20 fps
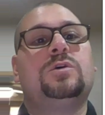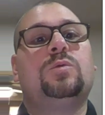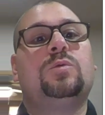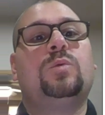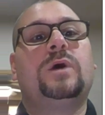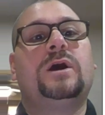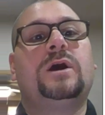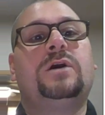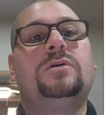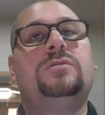
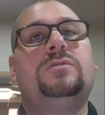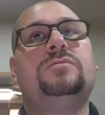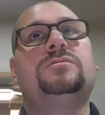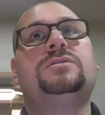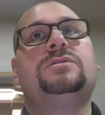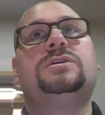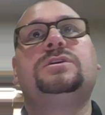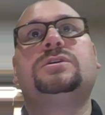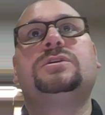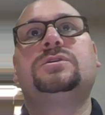Well,
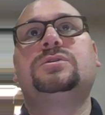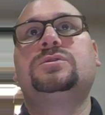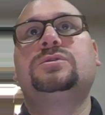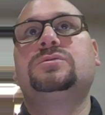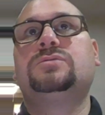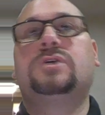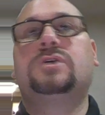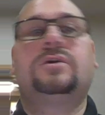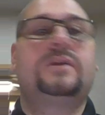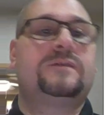
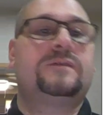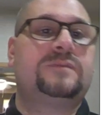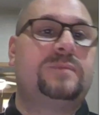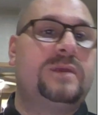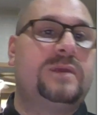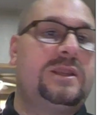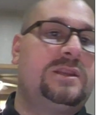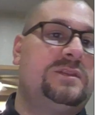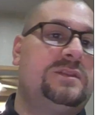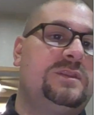you don't have to
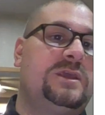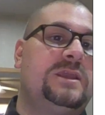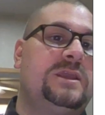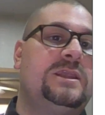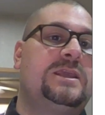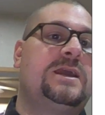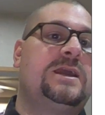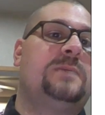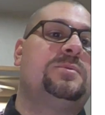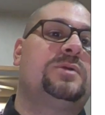pay
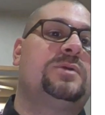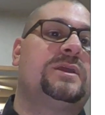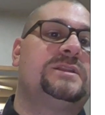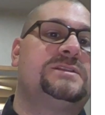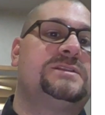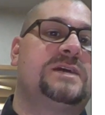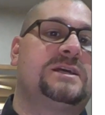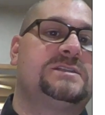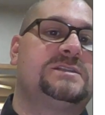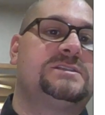any capital gain
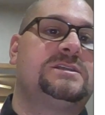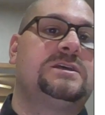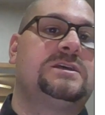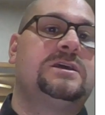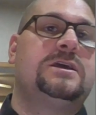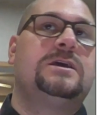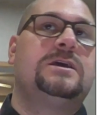tax.